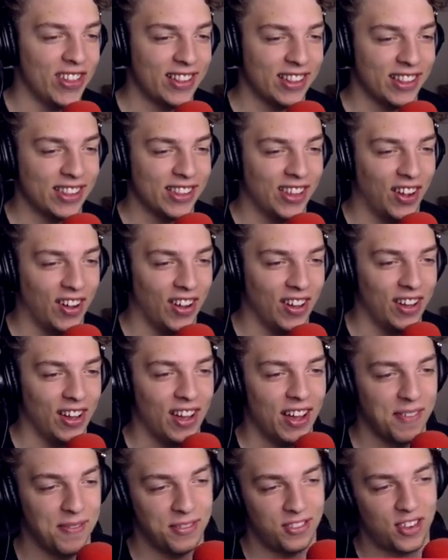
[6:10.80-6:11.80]
This is okay.
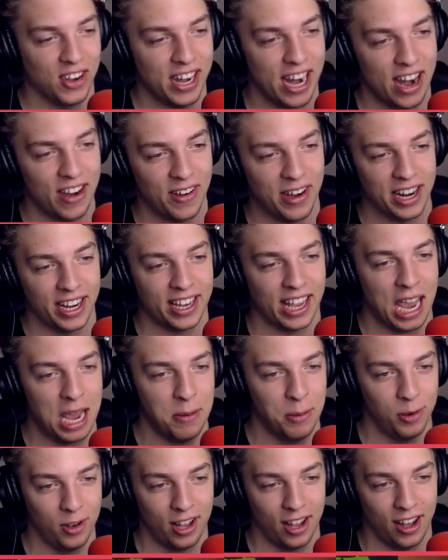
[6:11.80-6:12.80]
not a generic
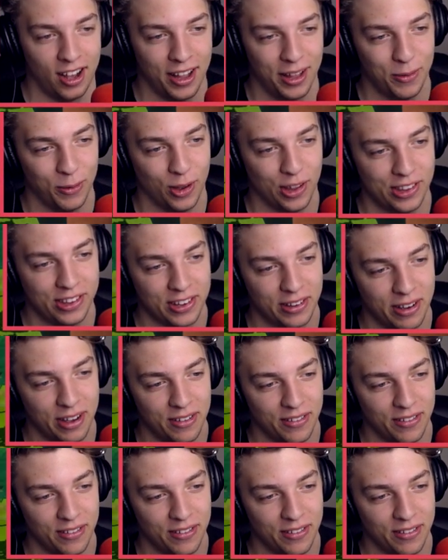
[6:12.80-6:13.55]
cable car whatsoever.